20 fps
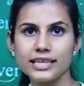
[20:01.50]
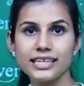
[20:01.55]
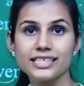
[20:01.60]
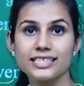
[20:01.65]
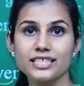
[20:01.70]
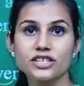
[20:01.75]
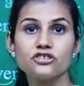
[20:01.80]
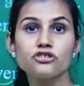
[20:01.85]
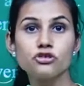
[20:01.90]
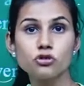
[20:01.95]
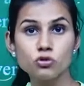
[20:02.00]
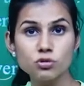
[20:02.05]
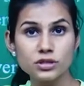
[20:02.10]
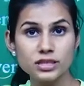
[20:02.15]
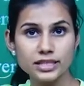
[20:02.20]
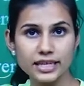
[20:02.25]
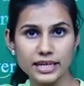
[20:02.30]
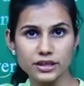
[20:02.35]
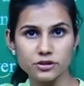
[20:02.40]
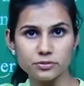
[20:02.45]
It's a true
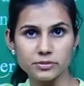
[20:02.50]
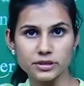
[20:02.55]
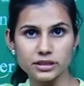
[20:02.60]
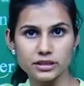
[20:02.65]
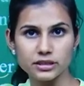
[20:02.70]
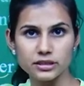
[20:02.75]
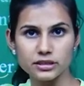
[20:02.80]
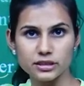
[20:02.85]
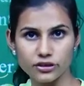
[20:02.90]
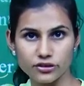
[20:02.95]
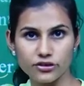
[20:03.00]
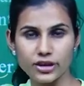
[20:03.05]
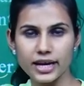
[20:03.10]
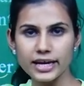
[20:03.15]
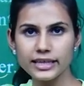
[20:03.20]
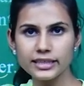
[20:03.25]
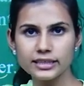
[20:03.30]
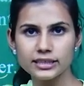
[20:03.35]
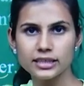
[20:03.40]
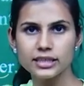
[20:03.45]
statement,
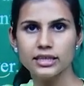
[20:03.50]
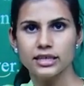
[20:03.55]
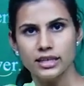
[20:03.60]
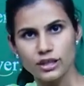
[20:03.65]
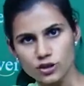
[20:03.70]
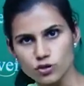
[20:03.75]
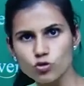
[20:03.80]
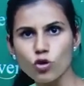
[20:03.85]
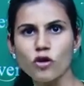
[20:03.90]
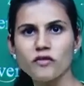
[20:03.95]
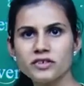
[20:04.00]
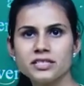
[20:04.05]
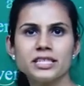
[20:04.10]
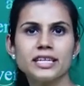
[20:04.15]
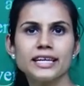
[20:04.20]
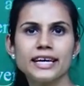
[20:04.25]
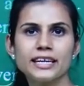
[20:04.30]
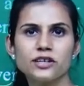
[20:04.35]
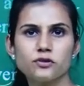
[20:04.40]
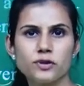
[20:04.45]
right? You
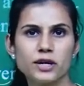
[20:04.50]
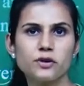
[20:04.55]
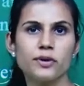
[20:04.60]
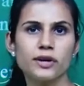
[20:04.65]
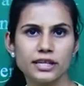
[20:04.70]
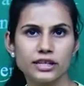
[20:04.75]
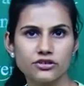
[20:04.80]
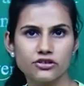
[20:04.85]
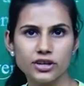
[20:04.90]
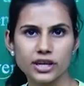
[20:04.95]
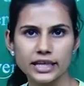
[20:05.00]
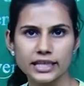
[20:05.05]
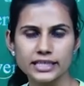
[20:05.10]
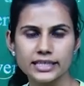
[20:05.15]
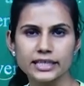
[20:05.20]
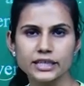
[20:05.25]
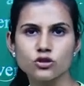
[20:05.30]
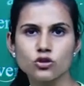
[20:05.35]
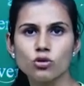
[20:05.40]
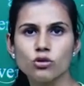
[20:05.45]
obviously get wet when it
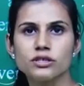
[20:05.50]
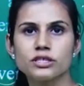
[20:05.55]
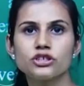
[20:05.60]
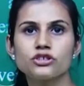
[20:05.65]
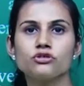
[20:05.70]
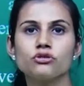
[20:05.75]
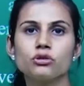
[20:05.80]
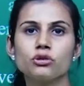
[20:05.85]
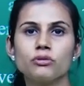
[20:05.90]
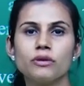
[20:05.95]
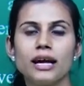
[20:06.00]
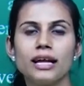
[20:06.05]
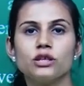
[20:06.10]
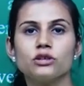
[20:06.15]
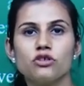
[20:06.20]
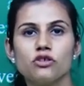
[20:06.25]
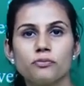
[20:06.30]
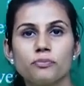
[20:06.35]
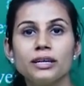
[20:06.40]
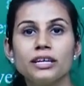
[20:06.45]
rains. It holds the truth
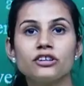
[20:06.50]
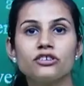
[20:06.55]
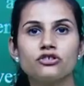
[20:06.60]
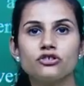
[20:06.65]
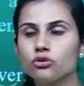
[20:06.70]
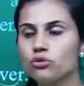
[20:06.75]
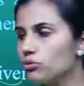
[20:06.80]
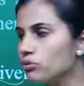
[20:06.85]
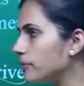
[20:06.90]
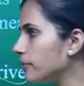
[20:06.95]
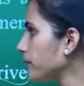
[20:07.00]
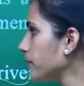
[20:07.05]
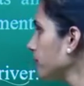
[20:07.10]
value of being true.